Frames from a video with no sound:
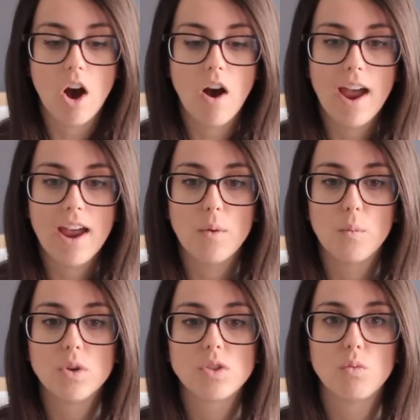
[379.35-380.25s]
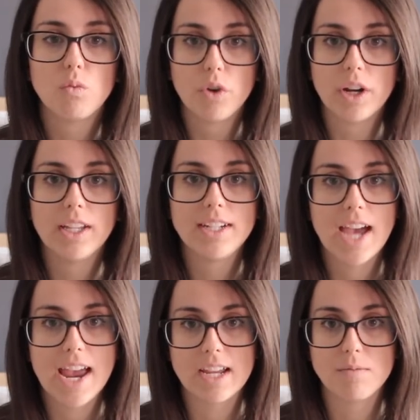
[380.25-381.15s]
I was really
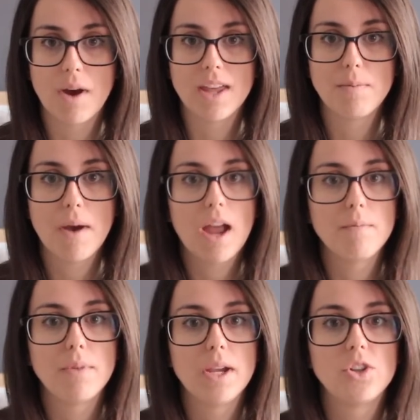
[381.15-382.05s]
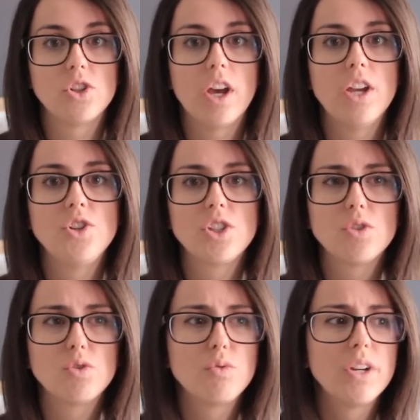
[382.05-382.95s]
taken by the pattern picture. It just
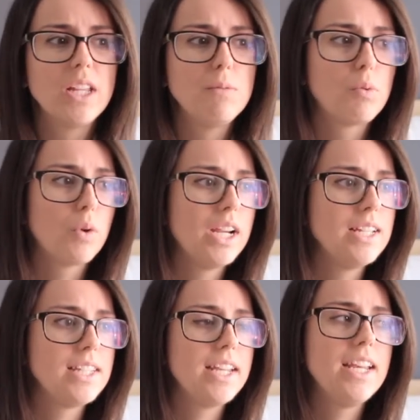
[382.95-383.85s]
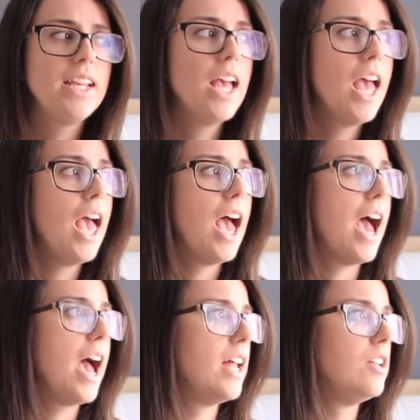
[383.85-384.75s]
looked really breezy
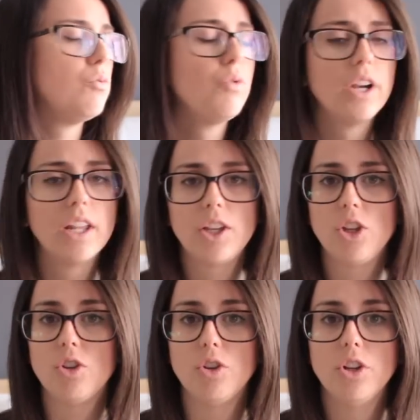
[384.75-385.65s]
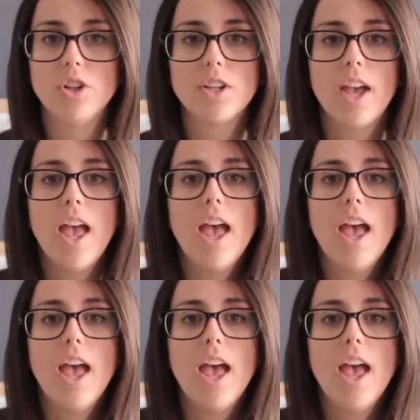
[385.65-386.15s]
and really cute.